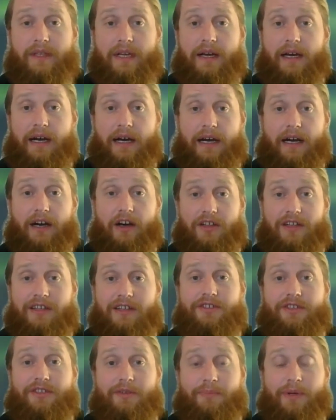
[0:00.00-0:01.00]
I'll
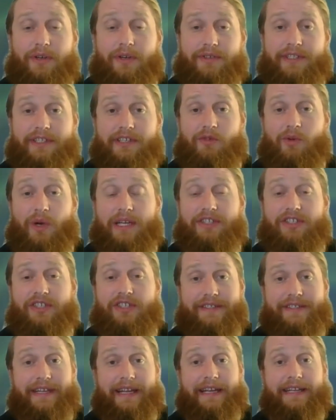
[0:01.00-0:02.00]
also post the
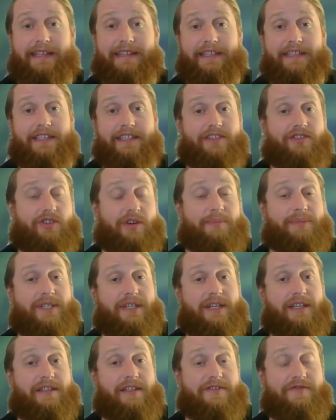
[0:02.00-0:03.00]
questions in the description
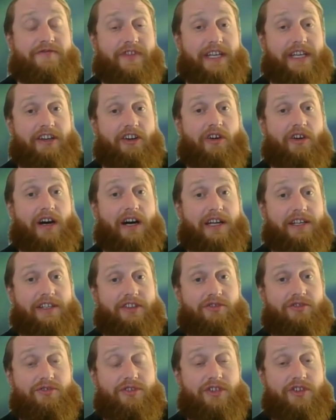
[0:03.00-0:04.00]
of this video on
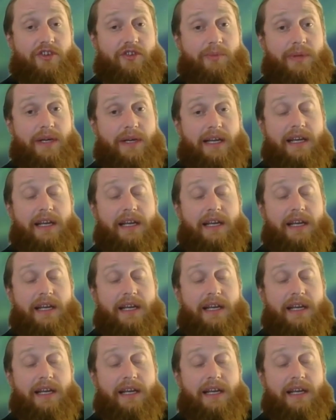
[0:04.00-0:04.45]
YouTube.